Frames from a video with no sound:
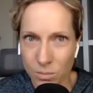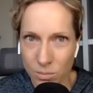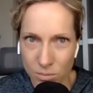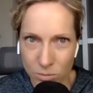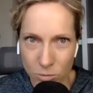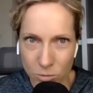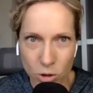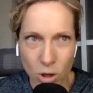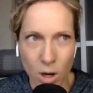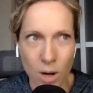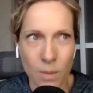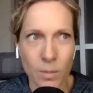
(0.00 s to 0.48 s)

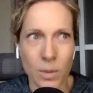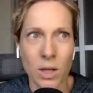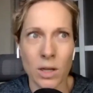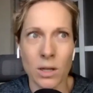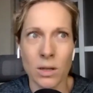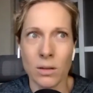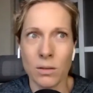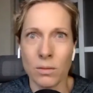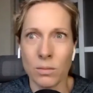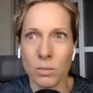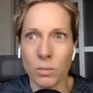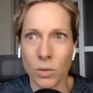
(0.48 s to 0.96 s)

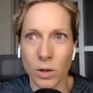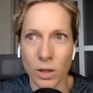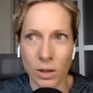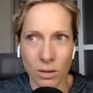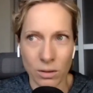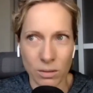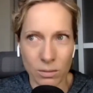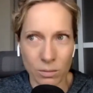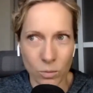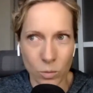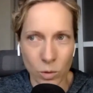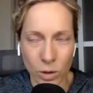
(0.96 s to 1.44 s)
trauma,
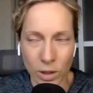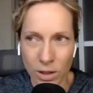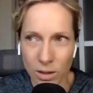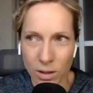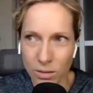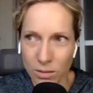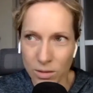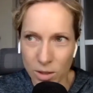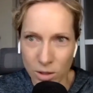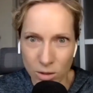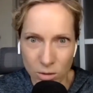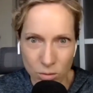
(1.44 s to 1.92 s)
with
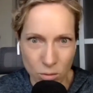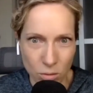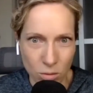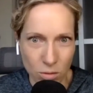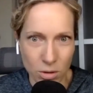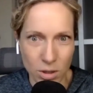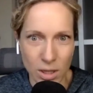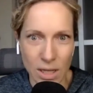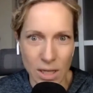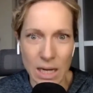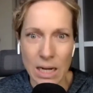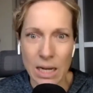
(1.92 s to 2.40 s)

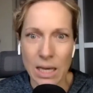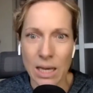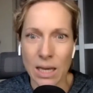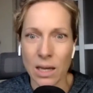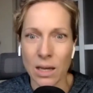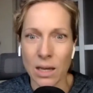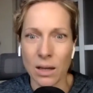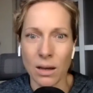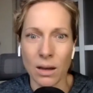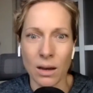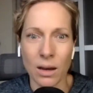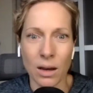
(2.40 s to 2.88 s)
disordered
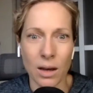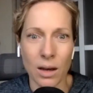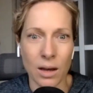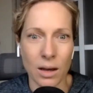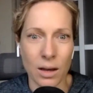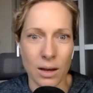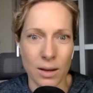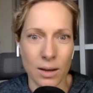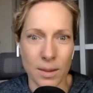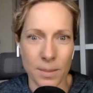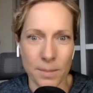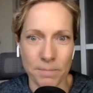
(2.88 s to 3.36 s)
eating,
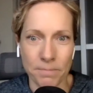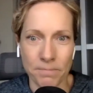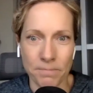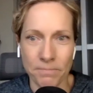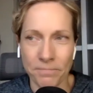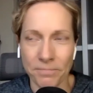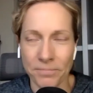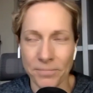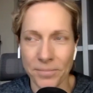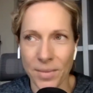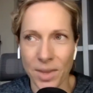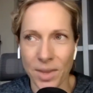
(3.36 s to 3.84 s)
right.
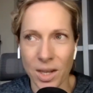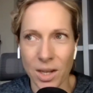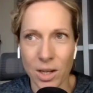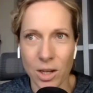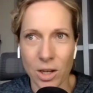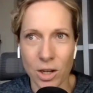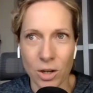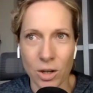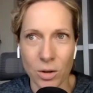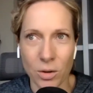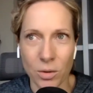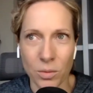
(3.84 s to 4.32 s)

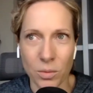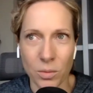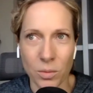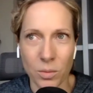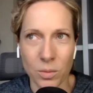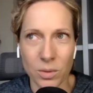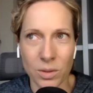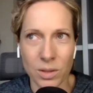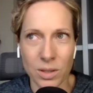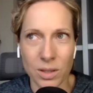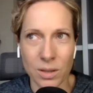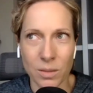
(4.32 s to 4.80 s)

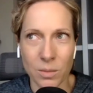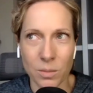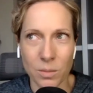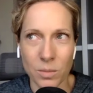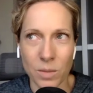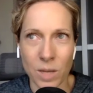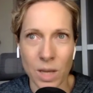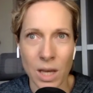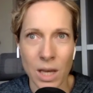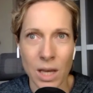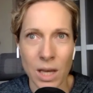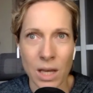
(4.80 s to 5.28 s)
Some
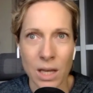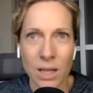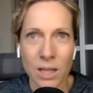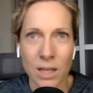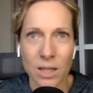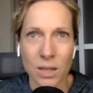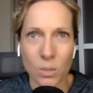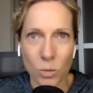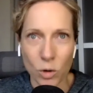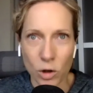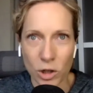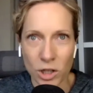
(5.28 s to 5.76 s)

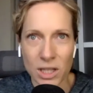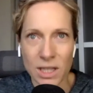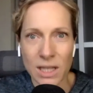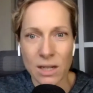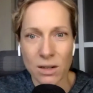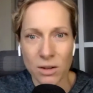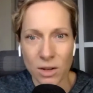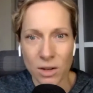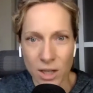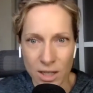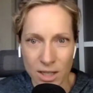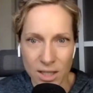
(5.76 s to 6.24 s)
more
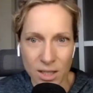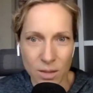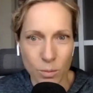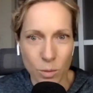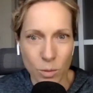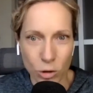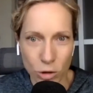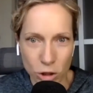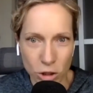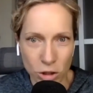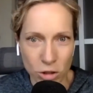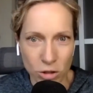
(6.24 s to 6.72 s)
serious
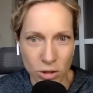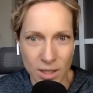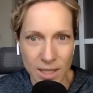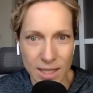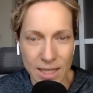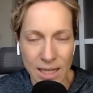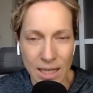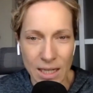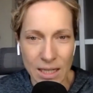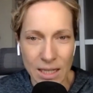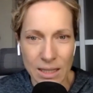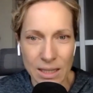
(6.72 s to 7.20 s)
emotional
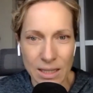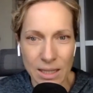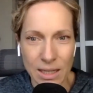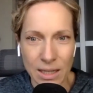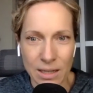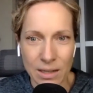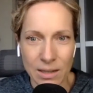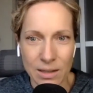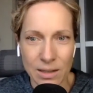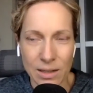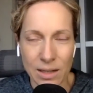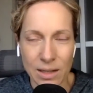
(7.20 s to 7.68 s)
states
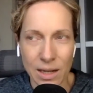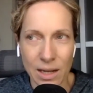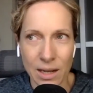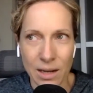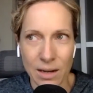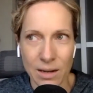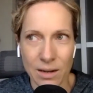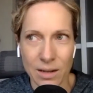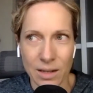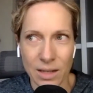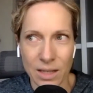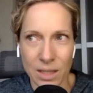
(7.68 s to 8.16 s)
and
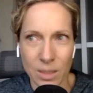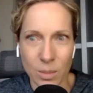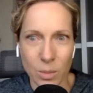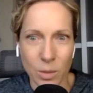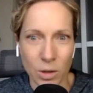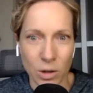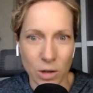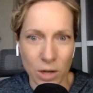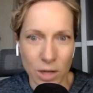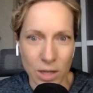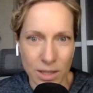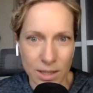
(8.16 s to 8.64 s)

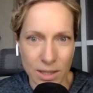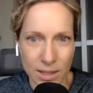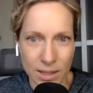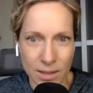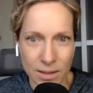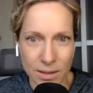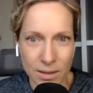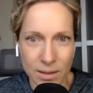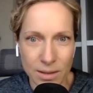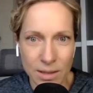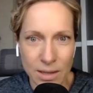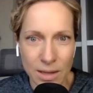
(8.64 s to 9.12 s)

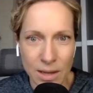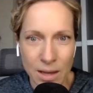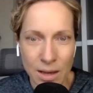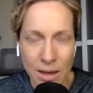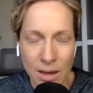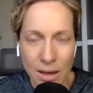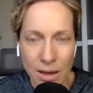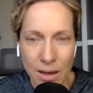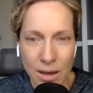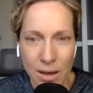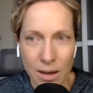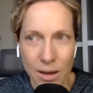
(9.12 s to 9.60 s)
experiences.
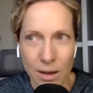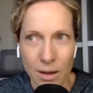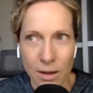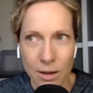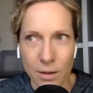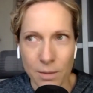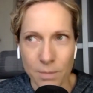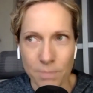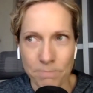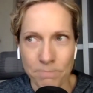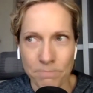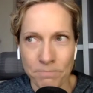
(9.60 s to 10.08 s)

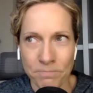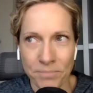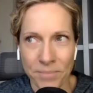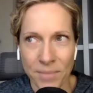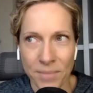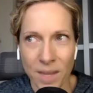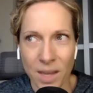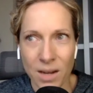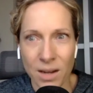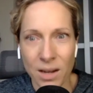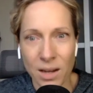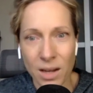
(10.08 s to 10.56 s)
And
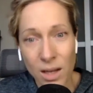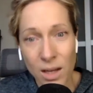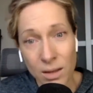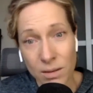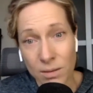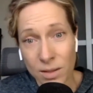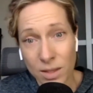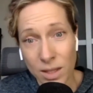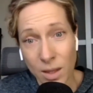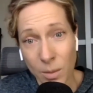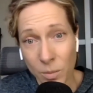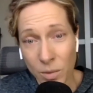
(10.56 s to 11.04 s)
again,
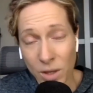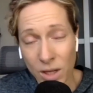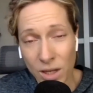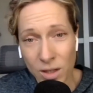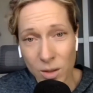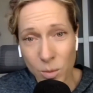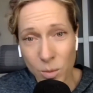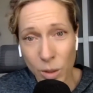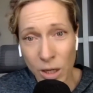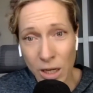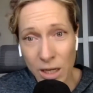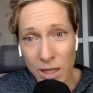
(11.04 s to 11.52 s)
something
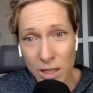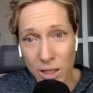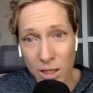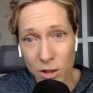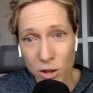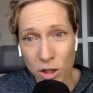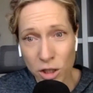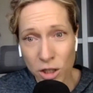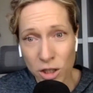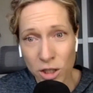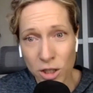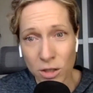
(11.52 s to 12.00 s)
to pay
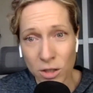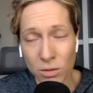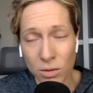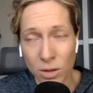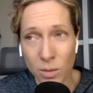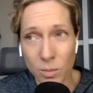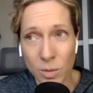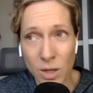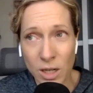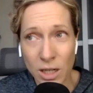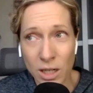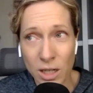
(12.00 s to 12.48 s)
attention to. I
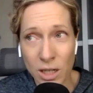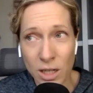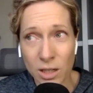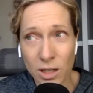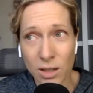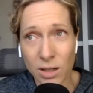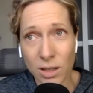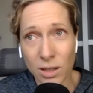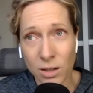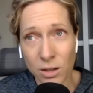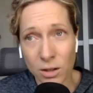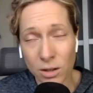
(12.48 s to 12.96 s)
mean,
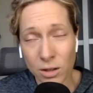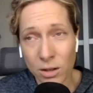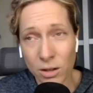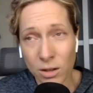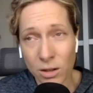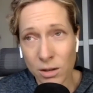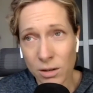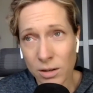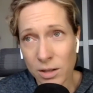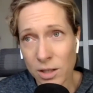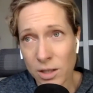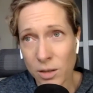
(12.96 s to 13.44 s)
it could
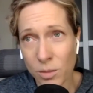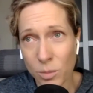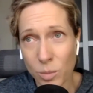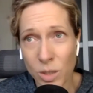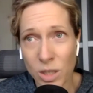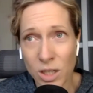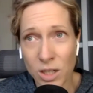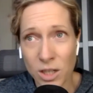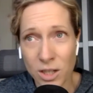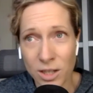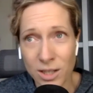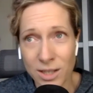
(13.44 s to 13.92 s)
also
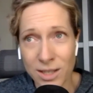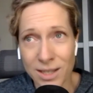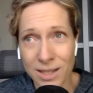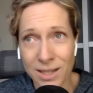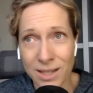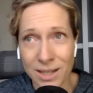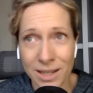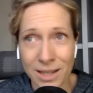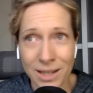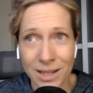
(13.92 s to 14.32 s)
be just,